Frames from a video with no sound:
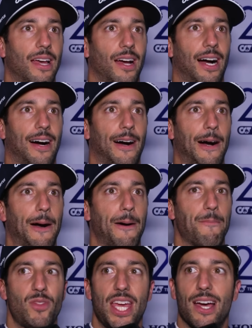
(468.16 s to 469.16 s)

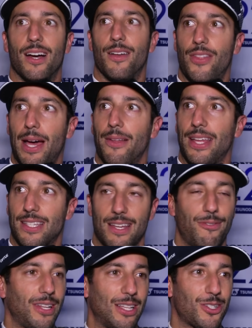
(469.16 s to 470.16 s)
yeah, that
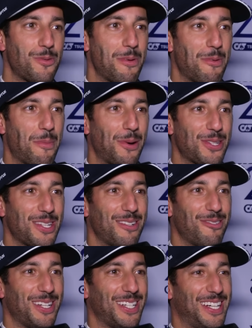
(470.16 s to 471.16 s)
definitely looked a bit more
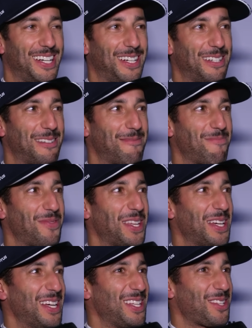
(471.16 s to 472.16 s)
positive.
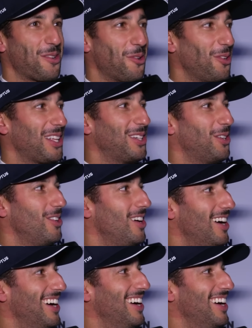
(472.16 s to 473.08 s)
So all in all,